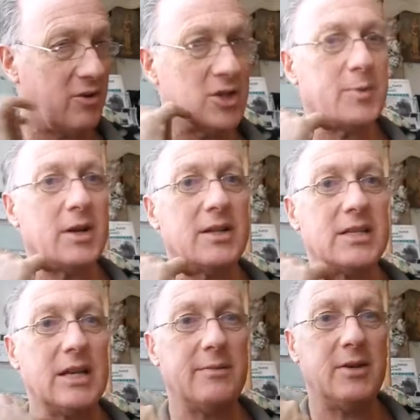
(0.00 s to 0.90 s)
the hospital and
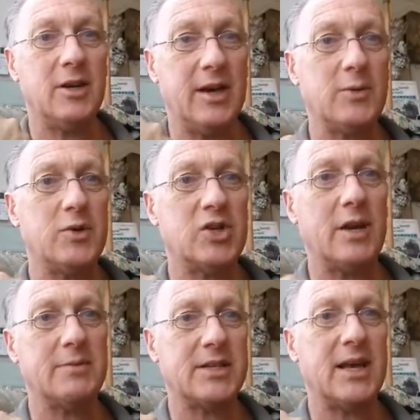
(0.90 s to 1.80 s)
said, you know, Edward
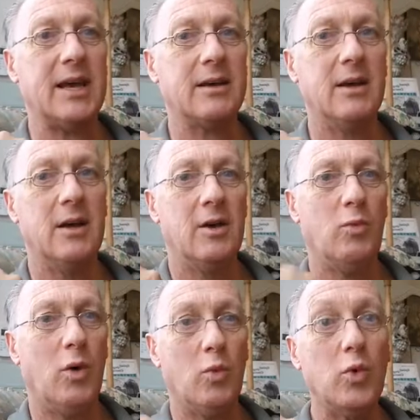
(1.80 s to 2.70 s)
James Tagg,
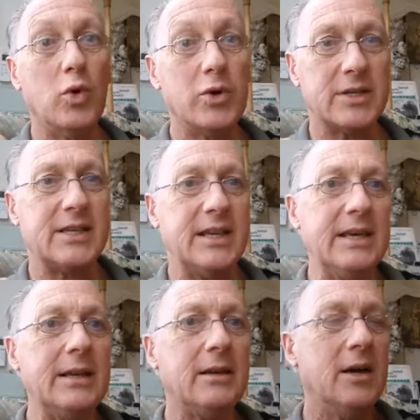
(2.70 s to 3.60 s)
what ward is he
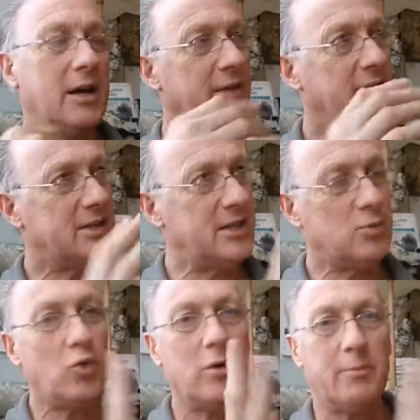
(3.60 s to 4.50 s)
in? And they said his
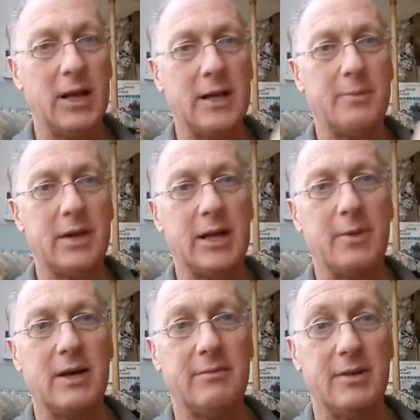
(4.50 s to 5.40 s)
ward, bloody, bloody,
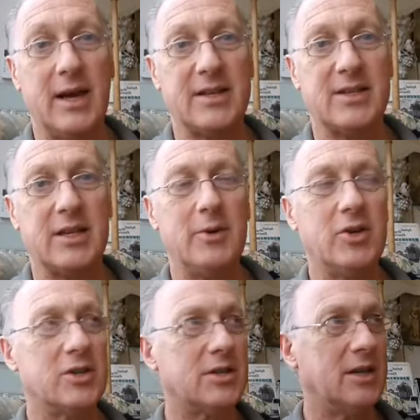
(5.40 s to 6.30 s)
blah, accident
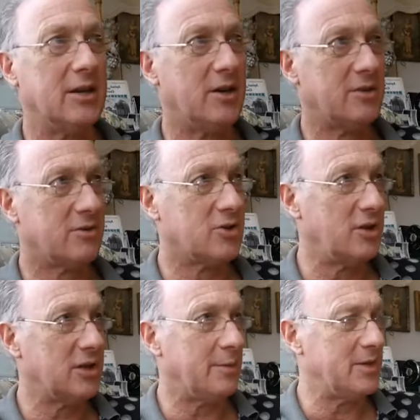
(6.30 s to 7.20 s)
emergency. And I
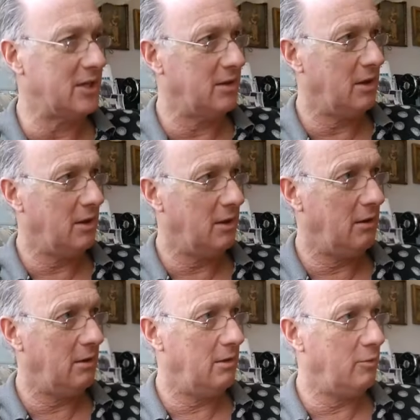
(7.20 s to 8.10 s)
turned up and he said,
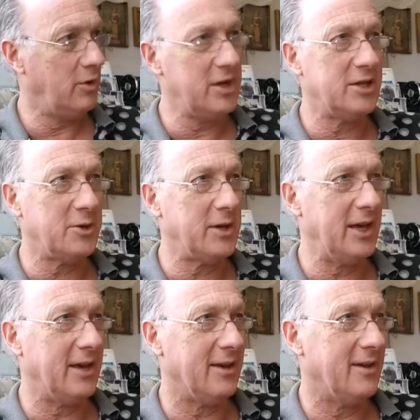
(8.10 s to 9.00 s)
what are you doing
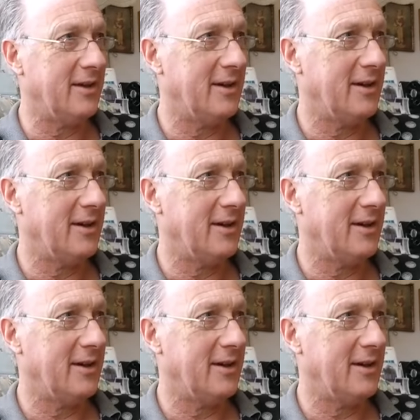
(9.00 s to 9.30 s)
here?